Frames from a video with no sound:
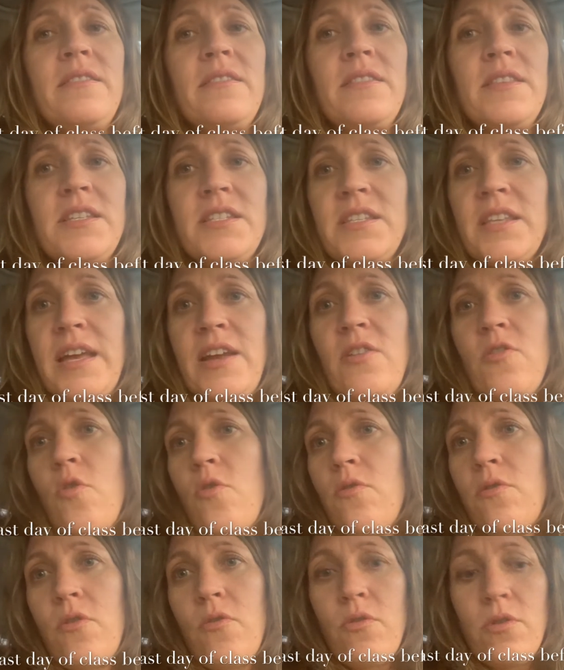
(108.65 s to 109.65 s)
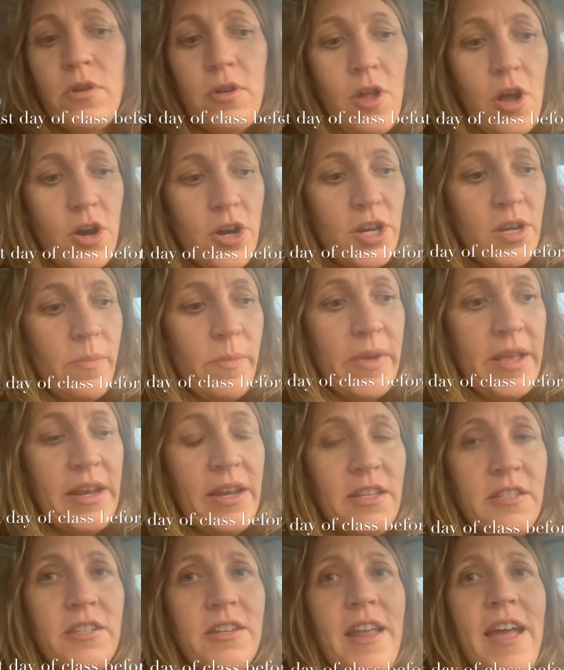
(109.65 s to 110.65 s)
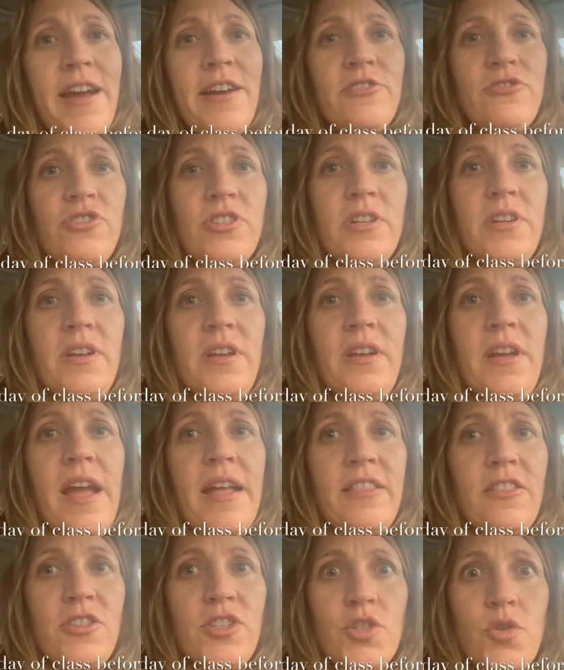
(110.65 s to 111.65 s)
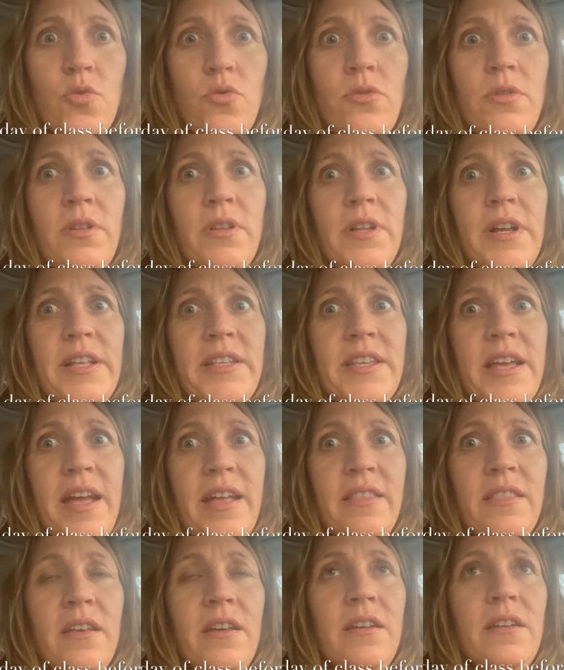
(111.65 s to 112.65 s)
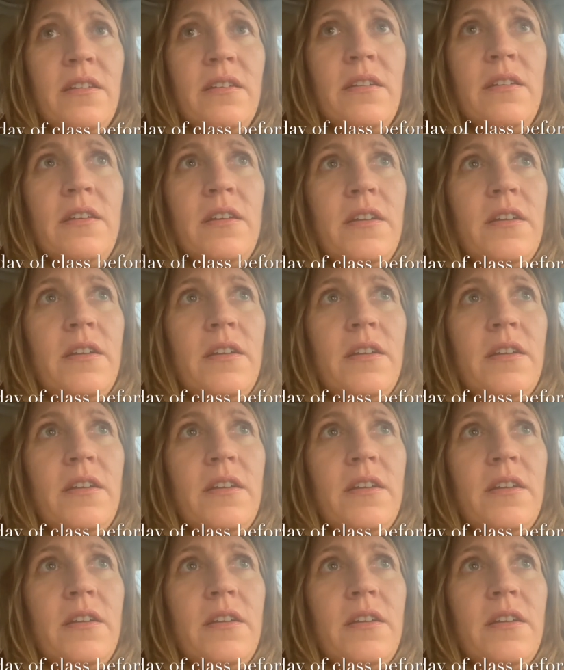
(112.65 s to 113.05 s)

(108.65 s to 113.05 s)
this oral argument isn't actually at the school, it's at the